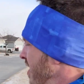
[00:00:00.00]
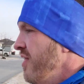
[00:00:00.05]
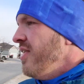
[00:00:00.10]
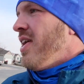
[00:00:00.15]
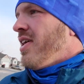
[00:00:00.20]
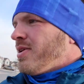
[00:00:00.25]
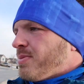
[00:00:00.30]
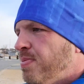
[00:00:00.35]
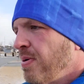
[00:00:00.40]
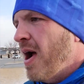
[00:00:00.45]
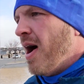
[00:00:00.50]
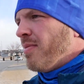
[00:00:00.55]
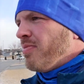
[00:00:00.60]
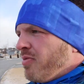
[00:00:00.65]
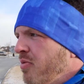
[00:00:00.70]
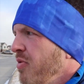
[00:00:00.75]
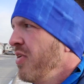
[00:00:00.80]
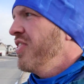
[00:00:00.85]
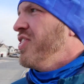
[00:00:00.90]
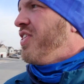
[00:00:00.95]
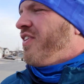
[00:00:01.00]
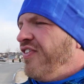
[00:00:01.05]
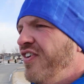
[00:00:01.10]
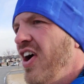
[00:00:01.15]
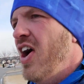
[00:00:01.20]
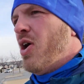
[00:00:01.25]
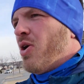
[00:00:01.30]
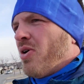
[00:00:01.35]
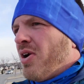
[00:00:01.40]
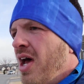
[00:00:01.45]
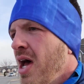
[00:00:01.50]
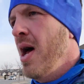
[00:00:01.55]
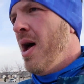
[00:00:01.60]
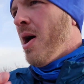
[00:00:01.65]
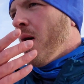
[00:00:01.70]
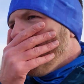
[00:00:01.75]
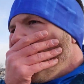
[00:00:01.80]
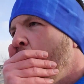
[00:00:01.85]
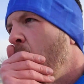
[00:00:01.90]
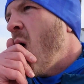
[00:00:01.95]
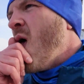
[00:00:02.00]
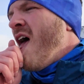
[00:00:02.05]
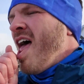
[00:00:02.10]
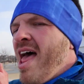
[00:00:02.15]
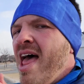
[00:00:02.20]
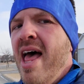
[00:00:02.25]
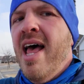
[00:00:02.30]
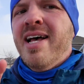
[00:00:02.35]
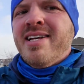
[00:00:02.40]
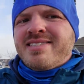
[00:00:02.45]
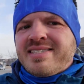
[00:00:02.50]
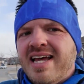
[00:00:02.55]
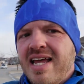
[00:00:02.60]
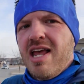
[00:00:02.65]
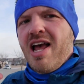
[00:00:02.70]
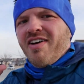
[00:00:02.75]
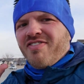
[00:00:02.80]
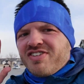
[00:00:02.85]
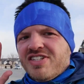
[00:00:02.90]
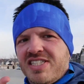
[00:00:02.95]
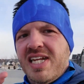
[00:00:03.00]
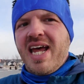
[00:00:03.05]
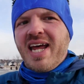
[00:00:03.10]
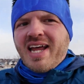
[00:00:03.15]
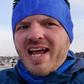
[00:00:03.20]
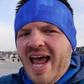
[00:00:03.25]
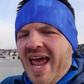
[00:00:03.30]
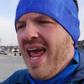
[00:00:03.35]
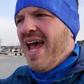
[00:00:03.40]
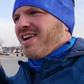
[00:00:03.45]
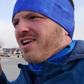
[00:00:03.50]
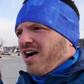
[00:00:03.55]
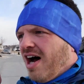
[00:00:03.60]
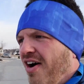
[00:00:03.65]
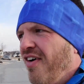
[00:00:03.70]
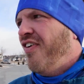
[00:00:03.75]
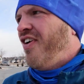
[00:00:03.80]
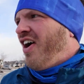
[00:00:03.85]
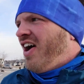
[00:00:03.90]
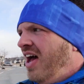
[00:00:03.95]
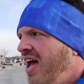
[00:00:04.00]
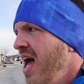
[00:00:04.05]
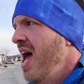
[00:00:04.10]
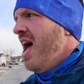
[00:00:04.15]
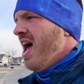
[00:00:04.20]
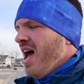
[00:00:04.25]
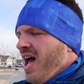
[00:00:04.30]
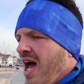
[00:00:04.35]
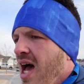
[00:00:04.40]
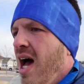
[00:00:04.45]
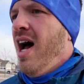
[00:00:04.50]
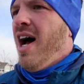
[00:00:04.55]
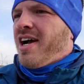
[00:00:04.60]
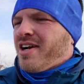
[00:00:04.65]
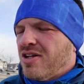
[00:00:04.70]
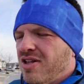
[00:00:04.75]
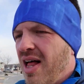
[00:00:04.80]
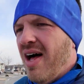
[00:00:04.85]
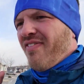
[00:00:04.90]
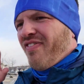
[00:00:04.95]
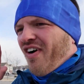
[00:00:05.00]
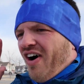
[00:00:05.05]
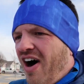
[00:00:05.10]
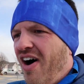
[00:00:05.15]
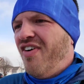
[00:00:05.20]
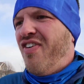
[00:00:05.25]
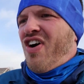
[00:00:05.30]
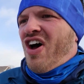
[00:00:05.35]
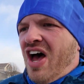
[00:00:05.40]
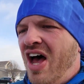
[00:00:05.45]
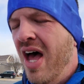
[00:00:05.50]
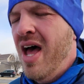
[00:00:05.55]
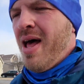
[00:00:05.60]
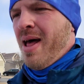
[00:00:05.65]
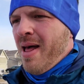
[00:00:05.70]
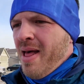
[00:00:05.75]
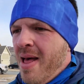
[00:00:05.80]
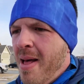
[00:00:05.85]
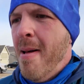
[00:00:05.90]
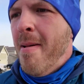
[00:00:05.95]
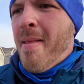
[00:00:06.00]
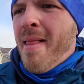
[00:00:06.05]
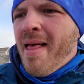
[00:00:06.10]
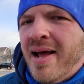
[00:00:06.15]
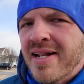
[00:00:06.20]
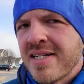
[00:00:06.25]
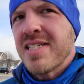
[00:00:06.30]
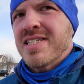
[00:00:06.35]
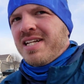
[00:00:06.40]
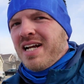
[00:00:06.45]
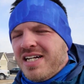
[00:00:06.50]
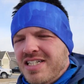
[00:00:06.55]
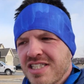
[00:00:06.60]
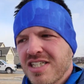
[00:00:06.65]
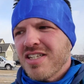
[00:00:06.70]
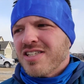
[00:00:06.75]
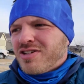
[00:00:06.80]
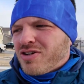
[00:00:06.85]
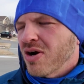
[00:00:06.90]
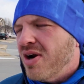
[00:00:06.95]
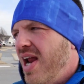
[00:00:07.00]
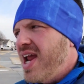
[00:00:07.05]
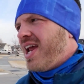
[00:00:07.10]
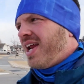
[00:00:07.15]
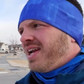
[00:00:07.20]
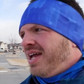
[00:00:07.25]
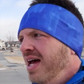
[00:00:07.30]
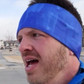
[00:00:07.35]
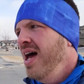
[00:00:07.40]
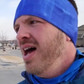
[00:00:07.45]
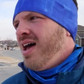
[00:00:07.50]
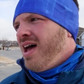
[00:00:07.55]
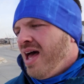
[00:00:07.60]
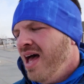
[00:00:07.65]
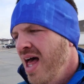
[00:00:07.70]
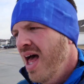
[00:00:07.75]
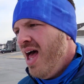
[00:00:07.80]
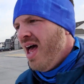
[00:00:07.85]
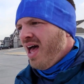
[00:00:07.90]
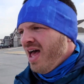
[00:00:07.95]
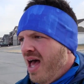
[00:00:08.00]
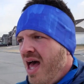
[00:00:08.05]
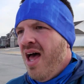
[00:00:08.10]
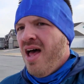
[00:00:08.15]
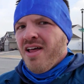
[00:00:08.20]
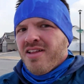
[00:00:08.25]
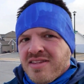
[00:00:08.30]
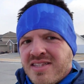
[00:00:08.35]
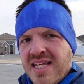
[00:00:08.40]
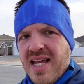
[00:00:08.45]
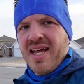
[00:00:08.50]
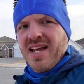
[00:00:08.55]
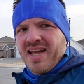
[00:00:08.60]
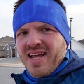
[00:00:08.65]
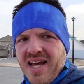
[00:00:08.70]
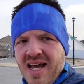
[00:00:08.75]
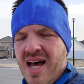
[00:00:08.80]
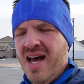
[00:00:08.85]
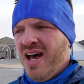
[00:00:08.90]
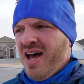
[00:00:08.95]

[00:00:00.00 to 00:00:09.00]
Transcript: The other problem with the phone is that you have to take a hand off, a glove off, to touch the screen. The